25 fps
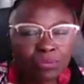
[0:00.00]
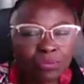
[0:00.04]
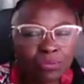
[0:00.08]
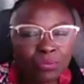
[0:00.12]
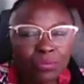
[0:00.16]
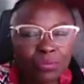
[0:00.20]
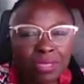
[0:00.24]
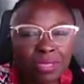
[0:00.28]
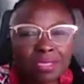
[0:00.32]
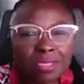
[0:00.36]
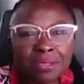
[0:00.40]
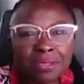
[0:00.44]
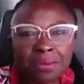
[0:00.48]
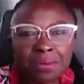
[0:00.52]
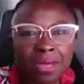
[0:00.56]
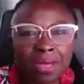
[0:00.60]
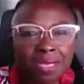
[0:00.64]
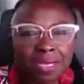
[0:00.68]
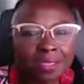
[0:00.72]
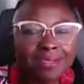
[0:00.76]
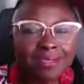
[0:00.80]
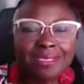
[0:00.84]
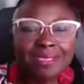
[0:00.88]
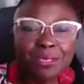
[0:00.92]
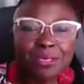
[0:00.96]
So I
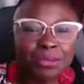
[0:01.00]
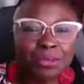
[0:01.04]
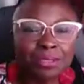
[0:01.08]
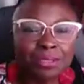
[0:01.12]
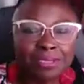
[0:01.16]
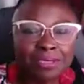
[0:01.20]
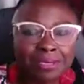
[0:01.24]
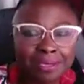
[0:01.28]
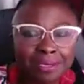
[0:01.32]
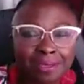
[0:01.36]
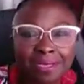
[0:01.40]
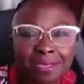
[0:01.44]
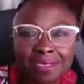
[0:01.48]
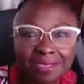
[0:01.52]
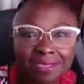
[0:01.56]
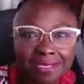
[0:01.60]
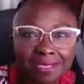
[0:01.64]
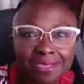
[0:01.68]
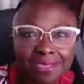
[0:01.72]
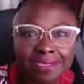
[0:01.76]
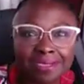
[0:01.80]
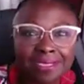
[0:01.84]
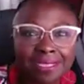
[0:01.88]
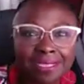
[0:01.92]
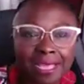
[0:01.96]
can see the
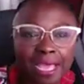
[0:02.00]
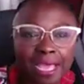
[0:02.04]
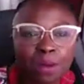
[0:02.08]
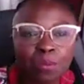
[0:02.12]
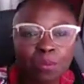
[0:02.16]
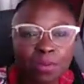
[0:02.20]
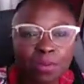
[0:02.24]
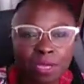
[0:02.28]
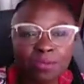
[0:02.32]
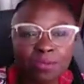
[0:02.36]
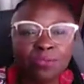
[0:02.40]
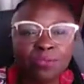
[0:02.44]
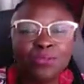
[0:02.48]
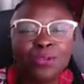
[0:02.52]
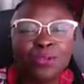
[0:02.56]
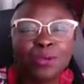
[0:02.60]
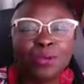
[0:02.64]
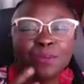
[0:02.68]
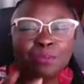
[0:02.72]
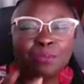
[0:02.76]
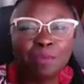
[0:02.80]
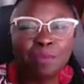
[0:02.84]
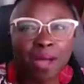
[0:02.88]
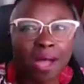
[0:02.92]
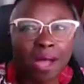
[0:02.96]
link to that. But
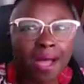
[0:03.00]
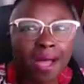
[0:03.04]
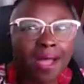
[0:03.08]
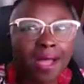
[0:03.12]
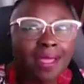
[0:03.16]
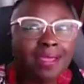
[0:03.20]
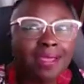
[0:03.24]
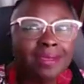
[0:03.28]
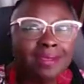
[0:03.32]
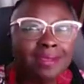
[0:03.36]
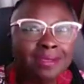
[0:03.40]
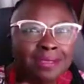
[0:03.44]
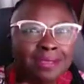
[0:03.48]
from my